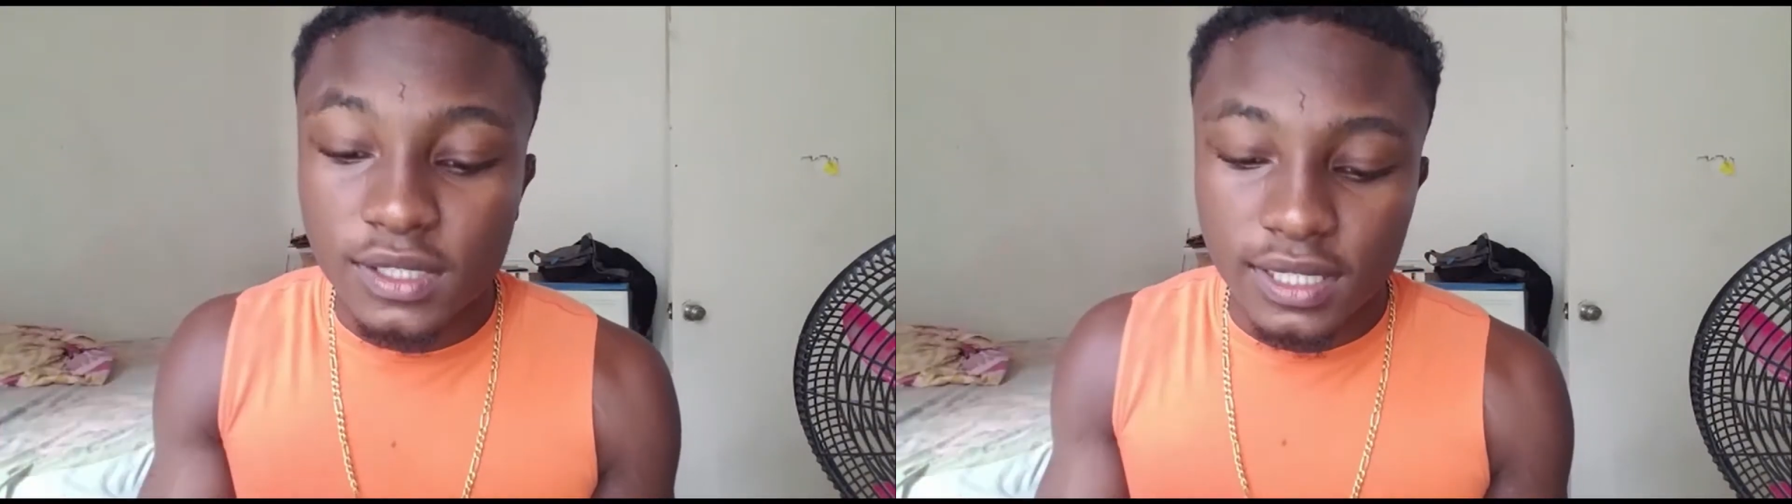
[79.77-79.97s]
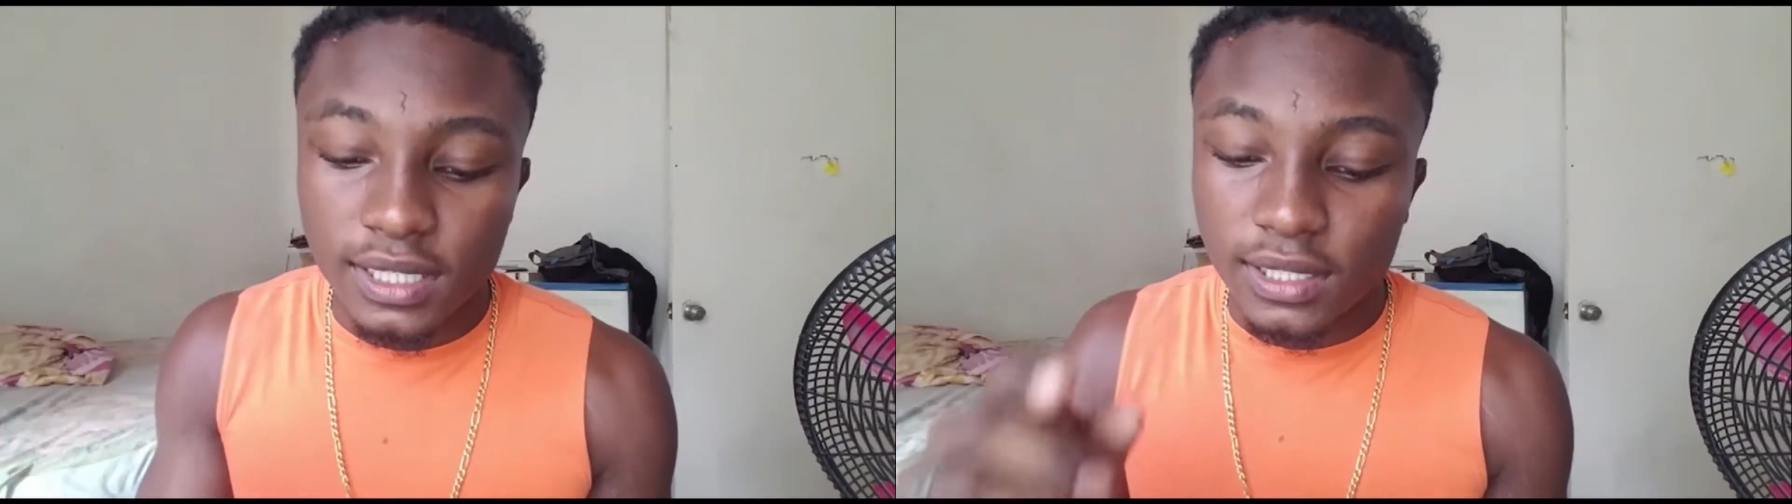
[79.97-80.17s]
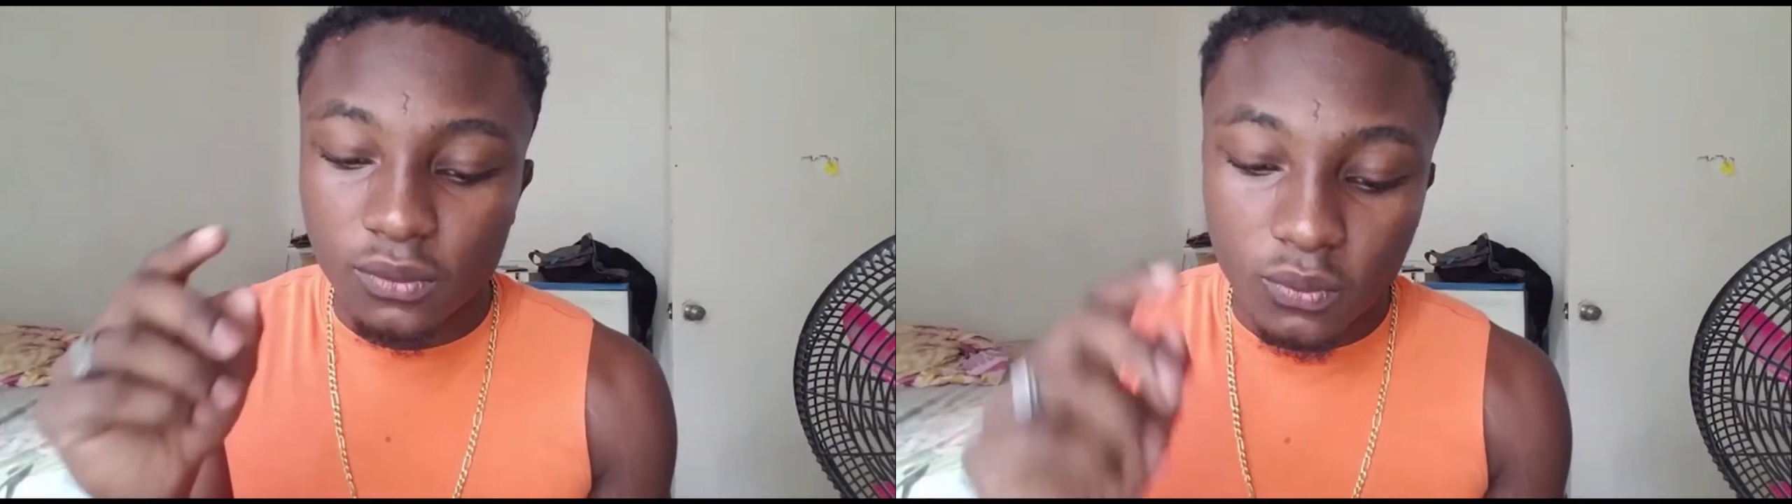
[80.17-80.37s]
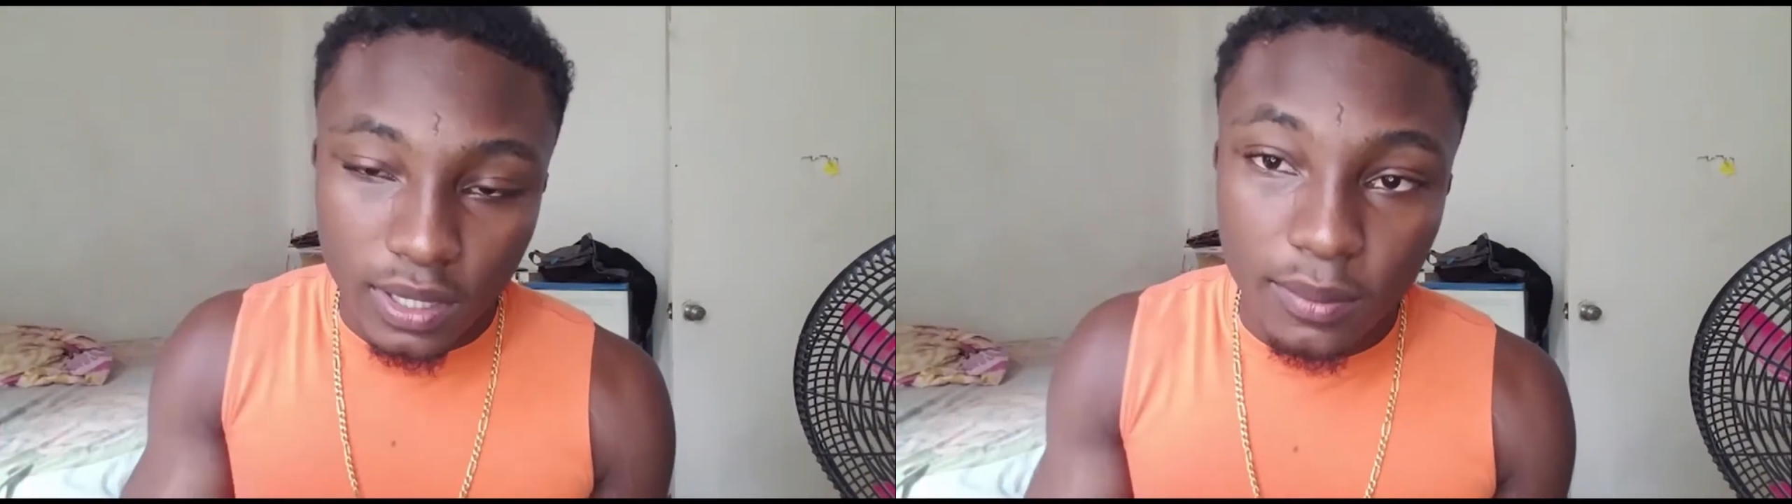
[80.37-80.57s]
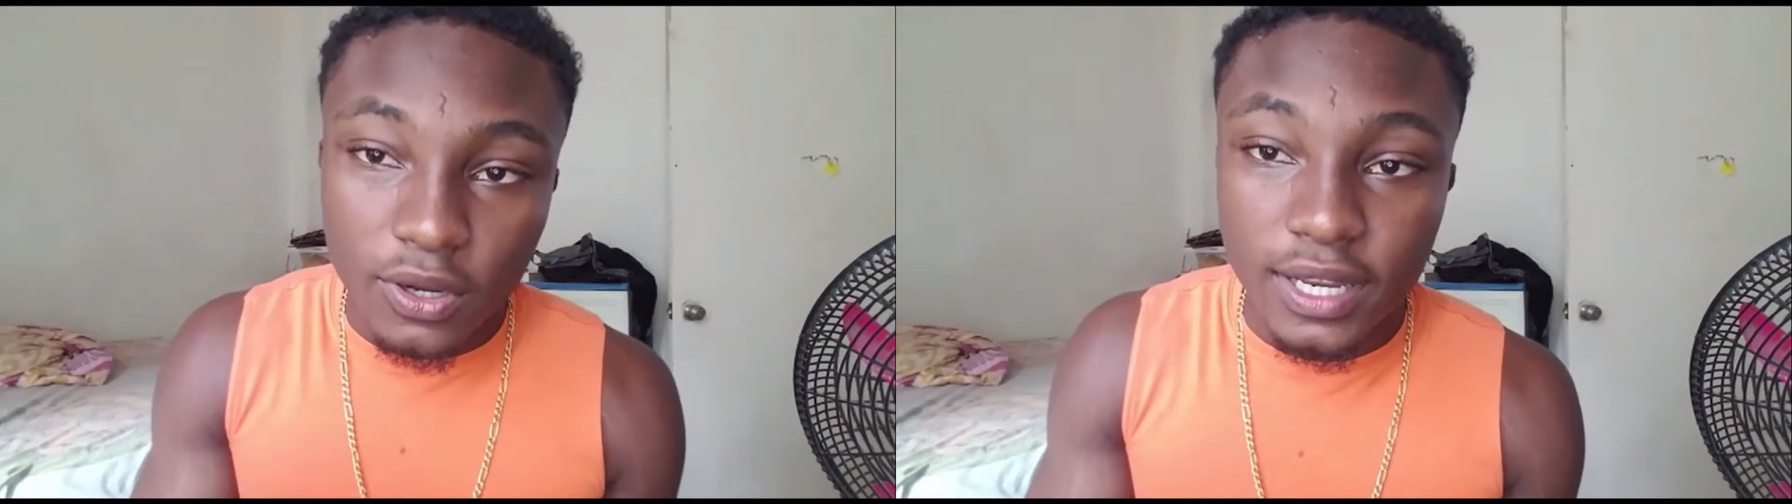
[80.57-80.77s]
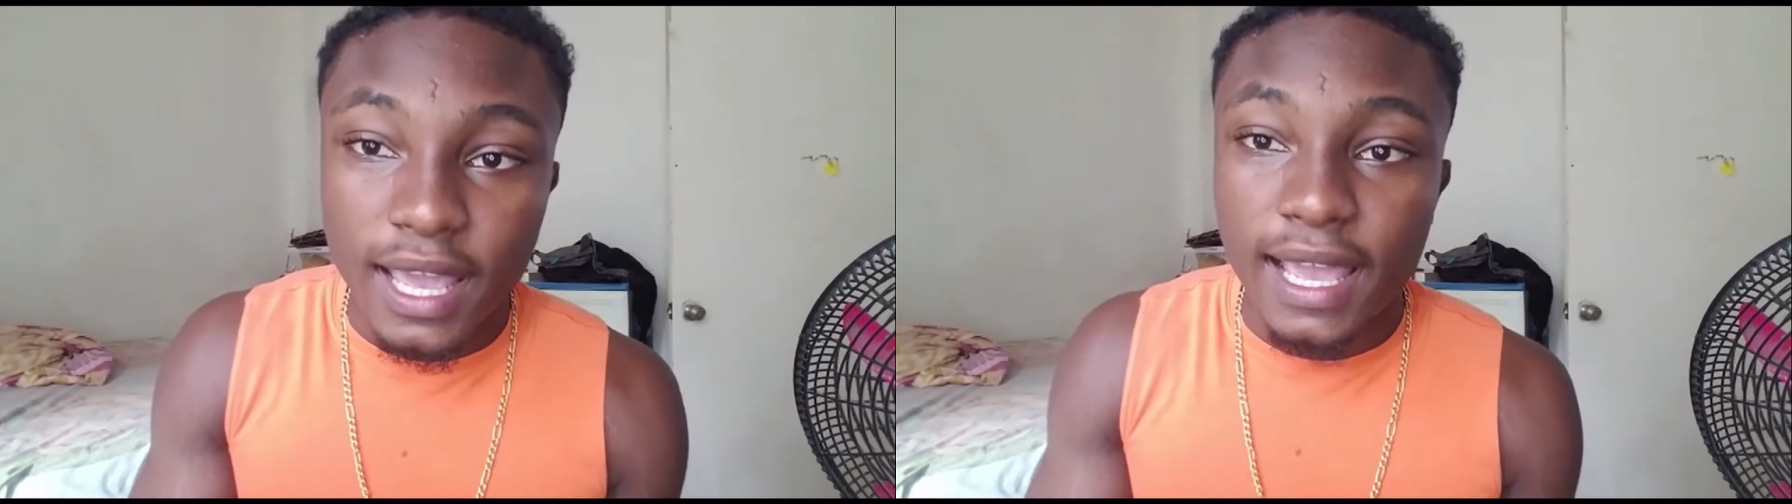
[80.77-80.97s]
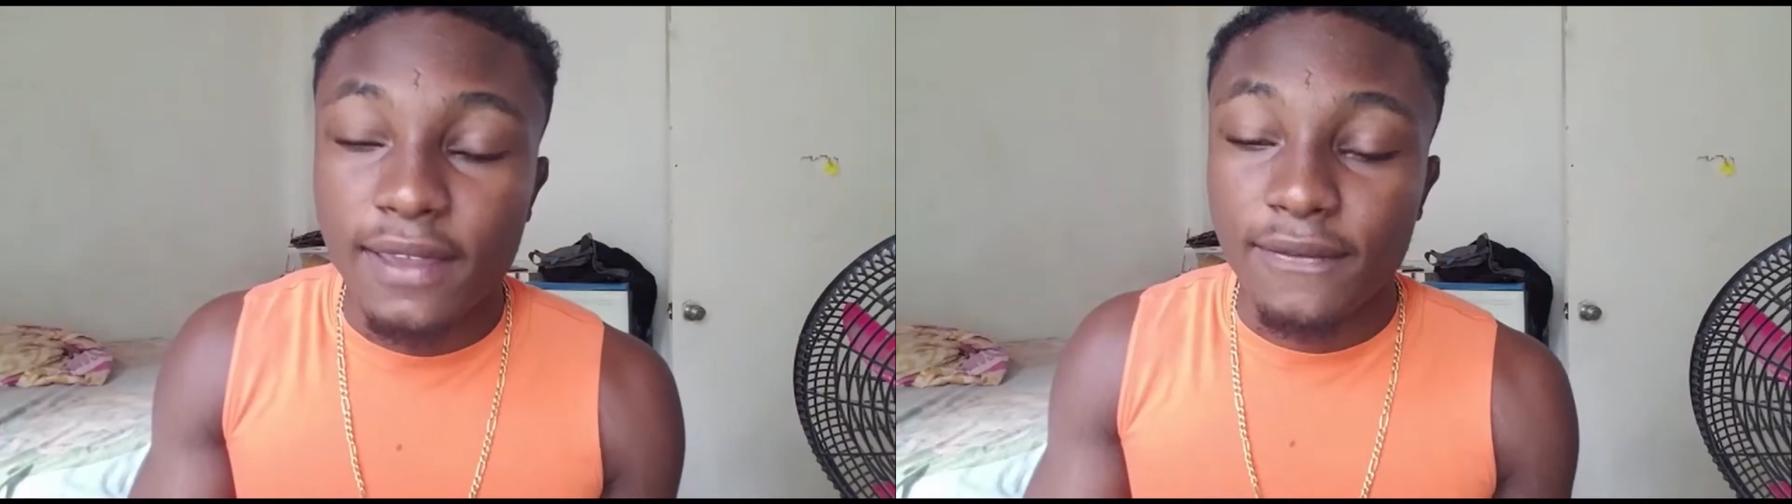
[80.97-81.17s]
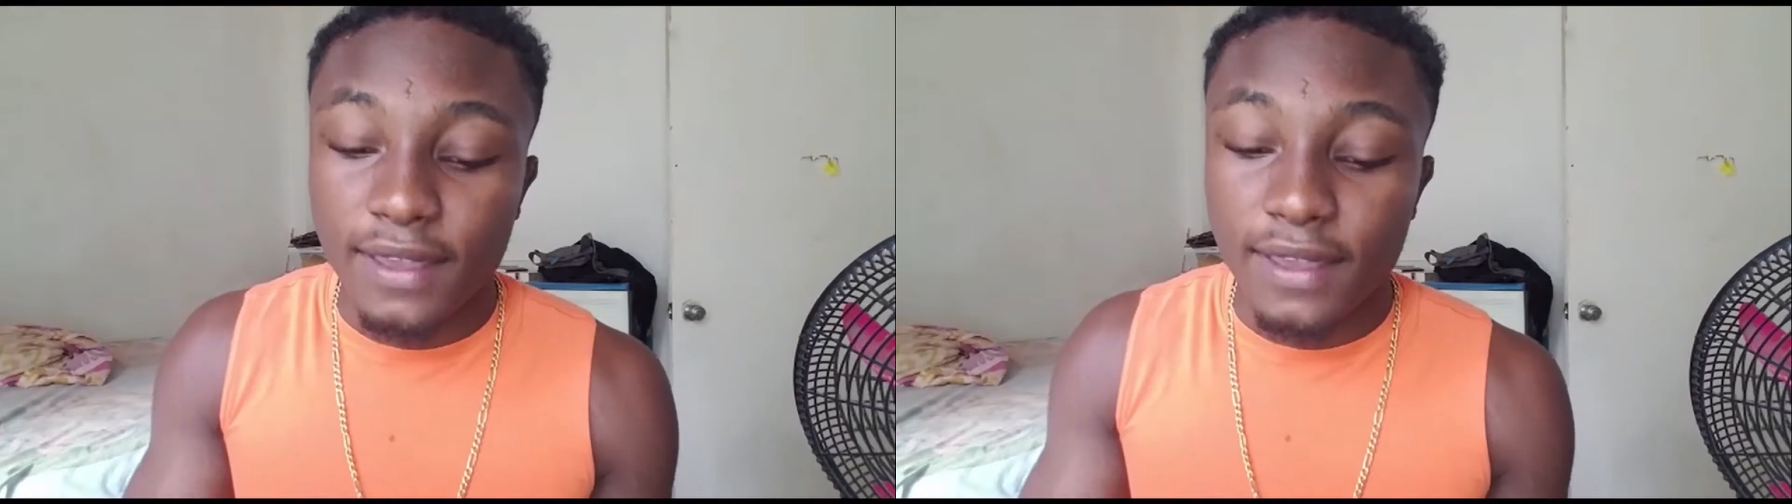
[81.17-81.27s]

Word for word: in it, it will burn your eye.